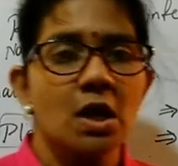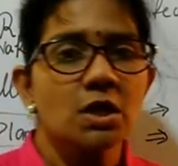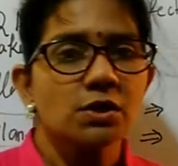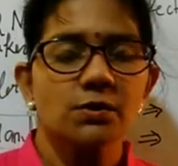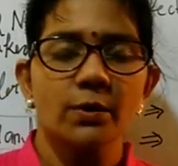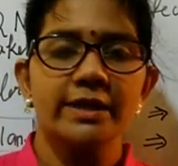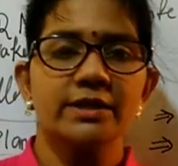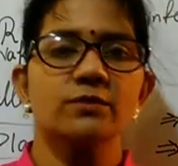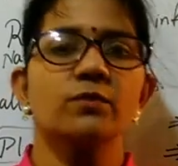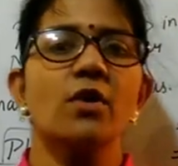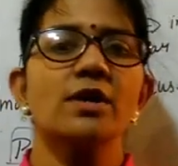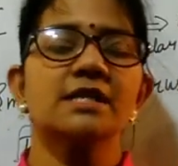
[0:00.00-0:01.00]
So it
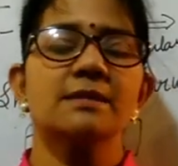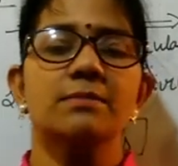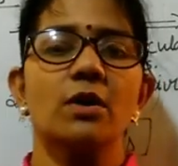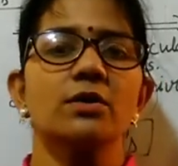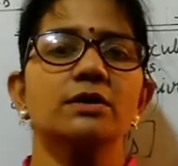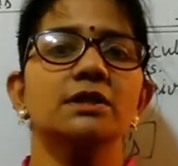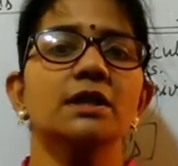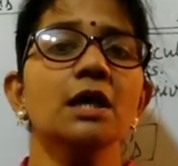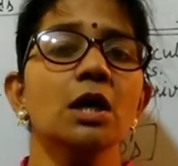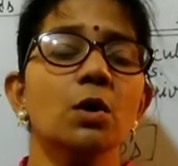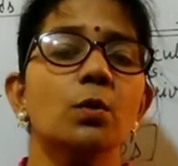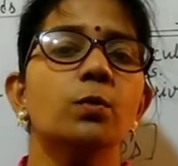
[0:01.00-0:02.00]
was about the
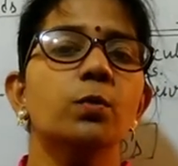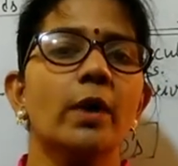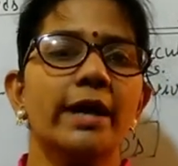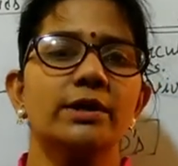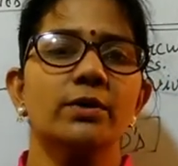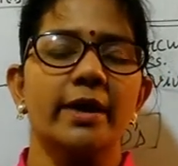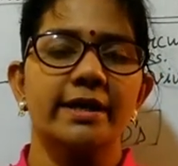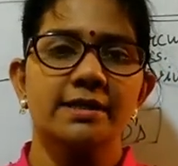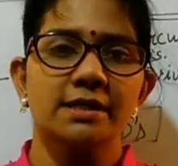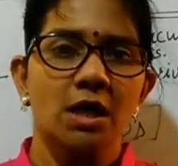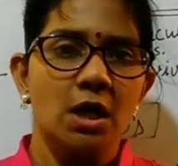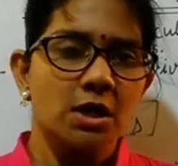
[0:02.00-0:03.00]

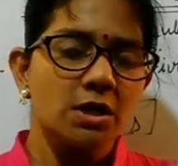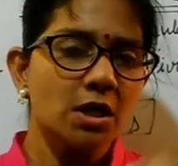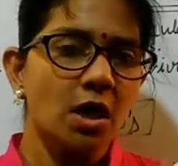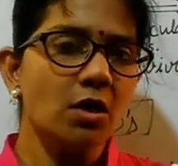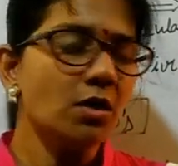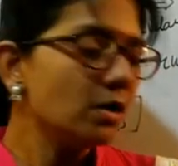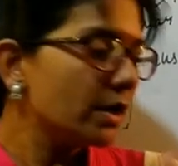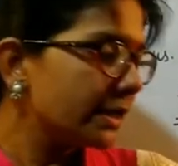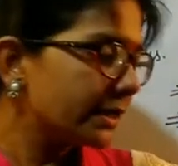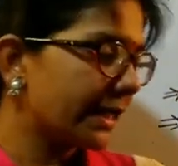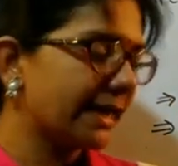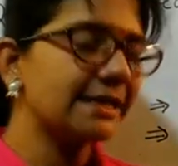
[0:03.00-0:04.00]
viroids. Now
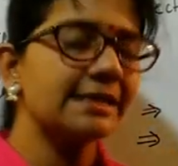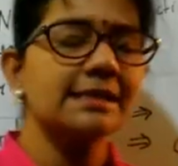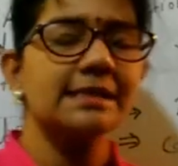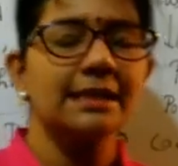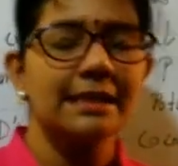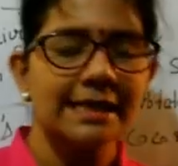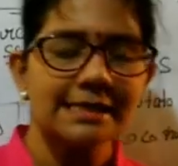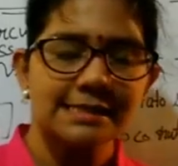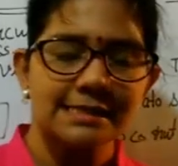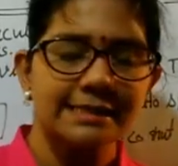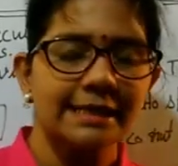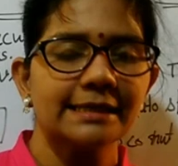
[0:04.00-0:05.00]
let's
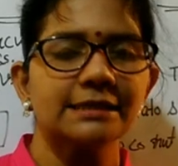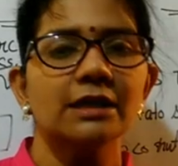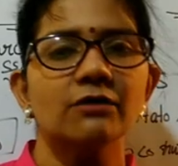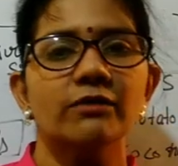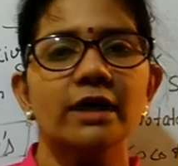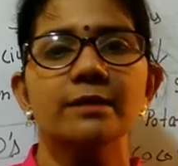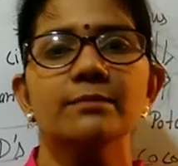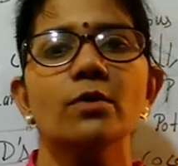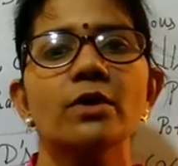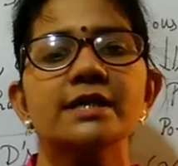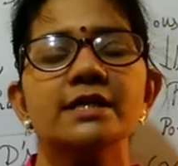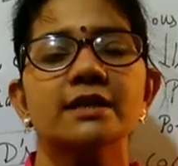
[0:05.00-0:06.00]
get the one
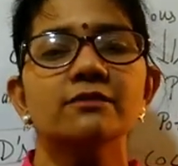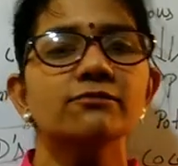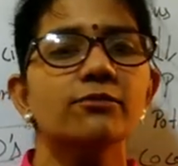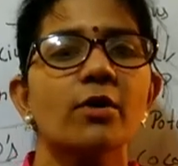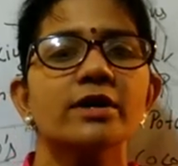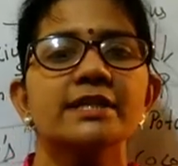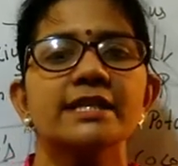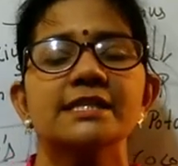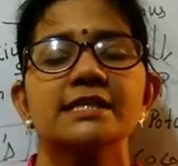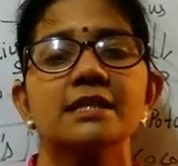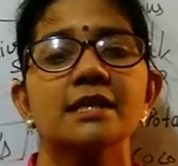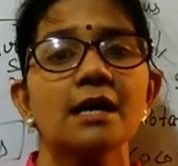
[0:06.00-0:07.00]
more term. What is
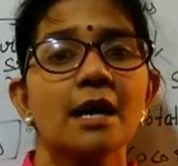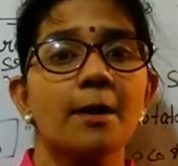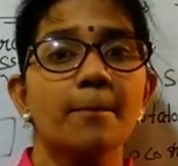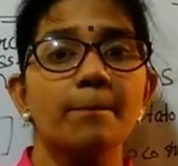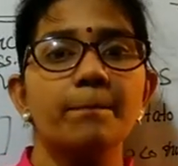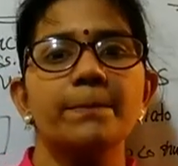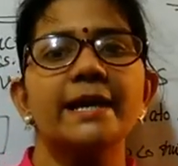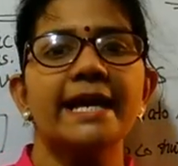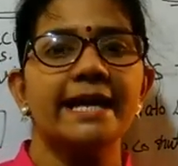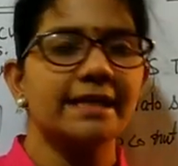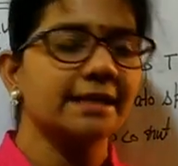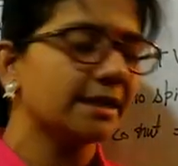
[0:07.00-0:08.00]
the
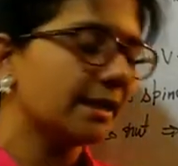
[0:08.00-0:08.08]
plague?